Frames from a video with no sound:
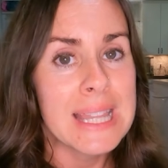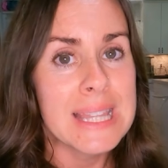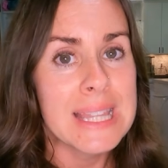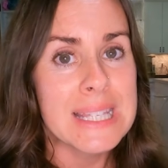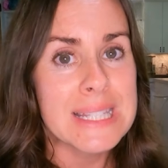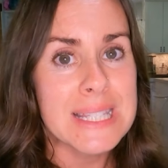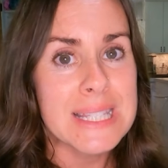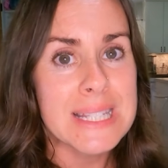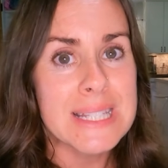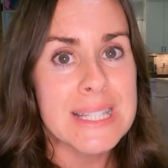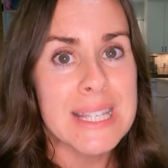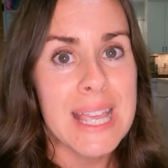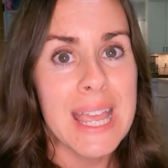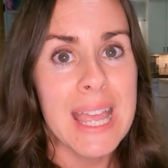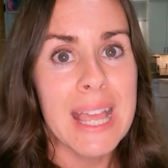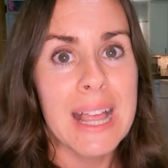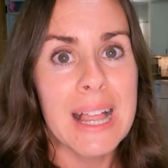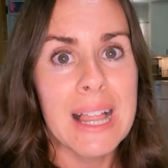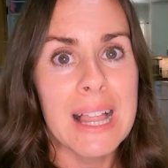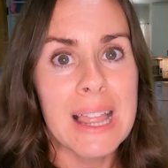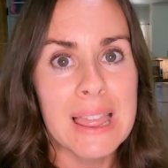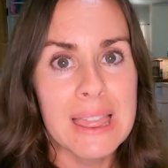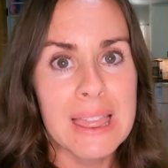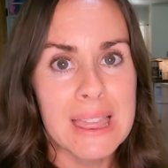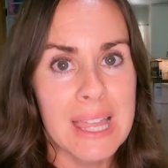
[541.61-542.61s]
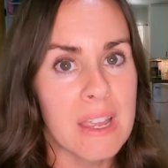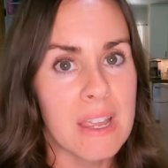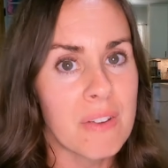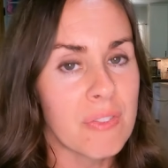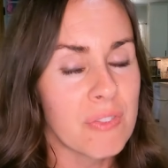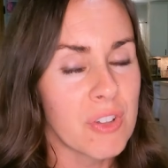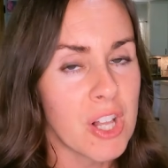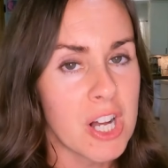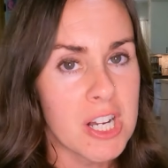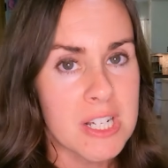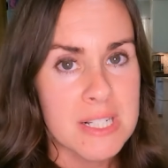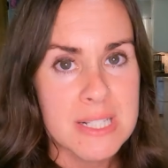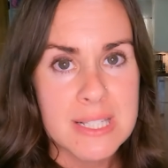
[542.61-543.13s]
This is a
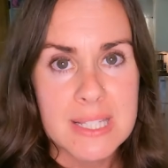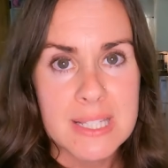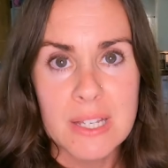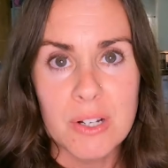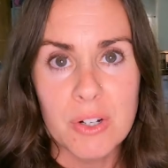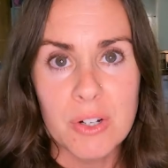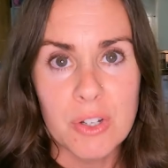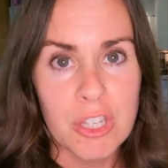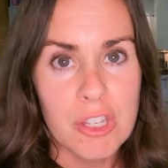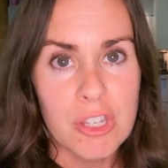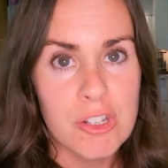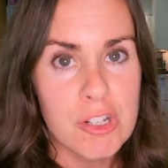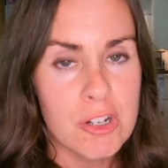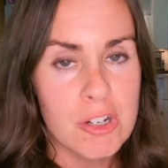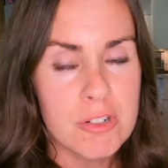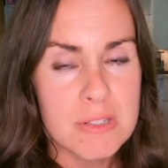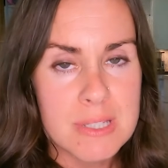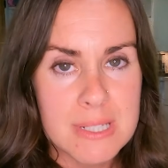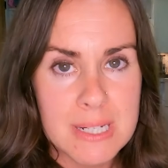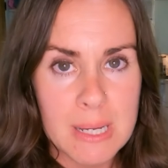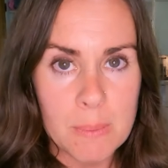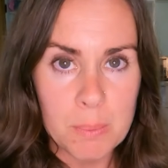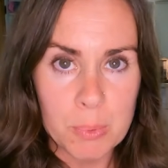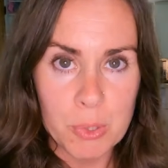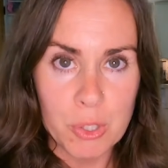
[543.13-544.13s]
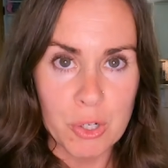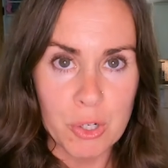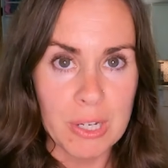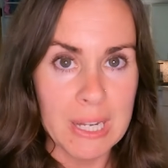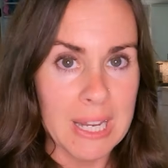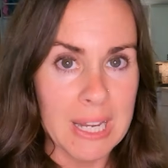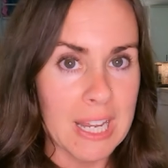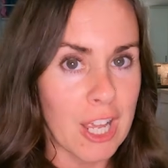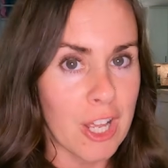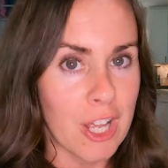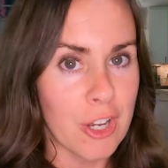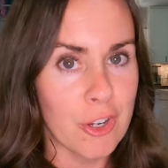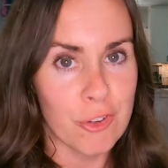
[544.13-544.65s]
lifelong skill. You don't stop
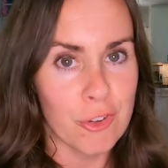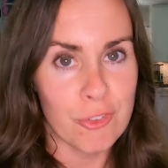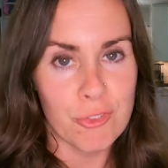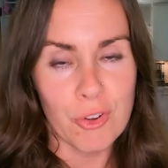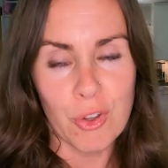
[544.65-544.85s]
learning new